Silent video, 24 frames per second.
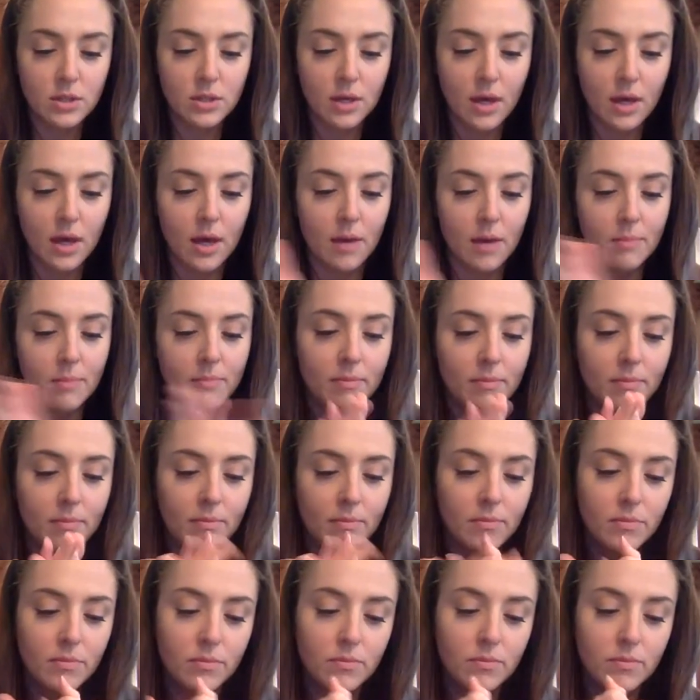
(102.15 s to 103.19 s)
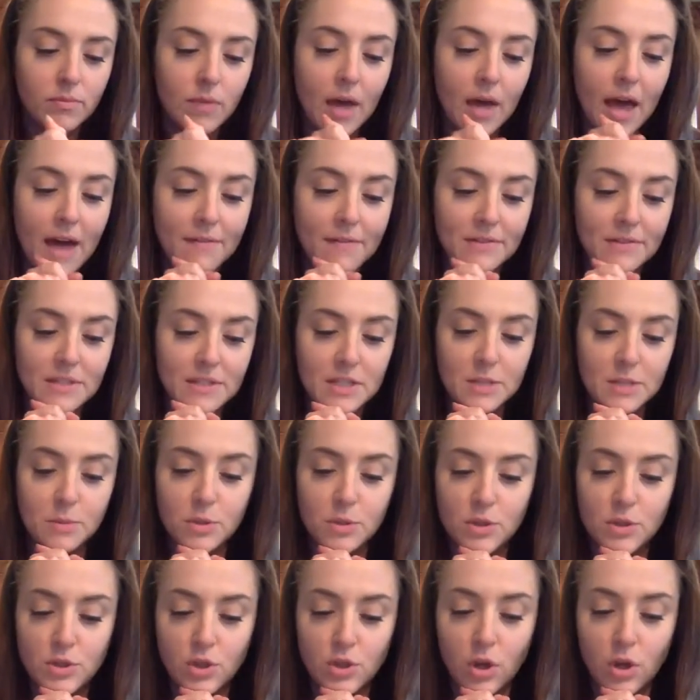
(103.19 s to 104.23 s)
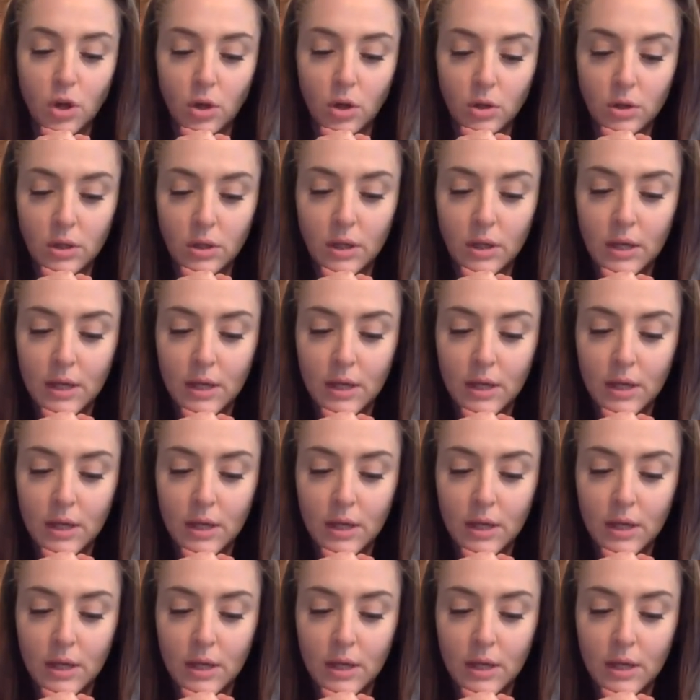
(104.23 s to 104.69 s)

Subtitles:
a half a teaspoon of salt,